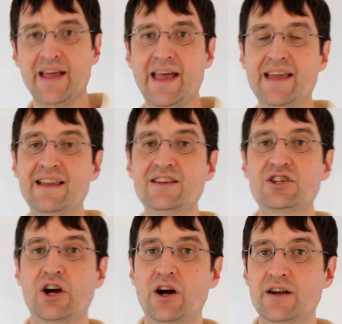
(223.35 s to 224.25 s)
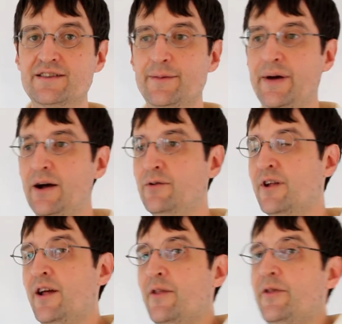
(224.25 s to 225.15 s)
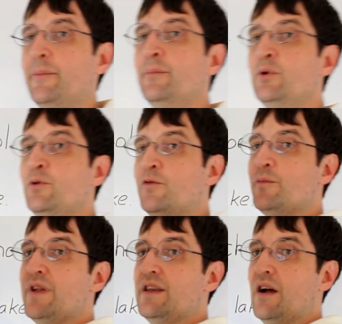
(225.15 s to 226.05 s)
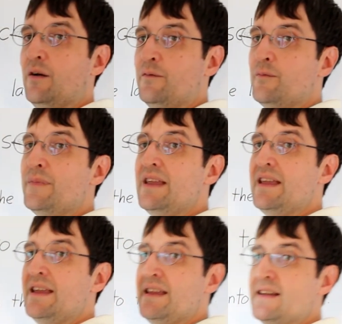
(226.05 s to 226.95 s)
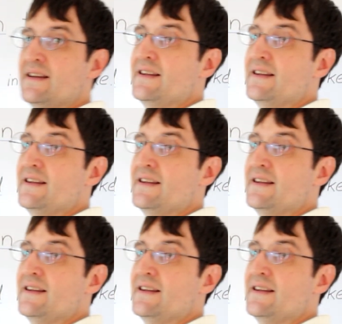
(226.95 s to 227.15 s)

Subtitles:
and it talks about the movement of me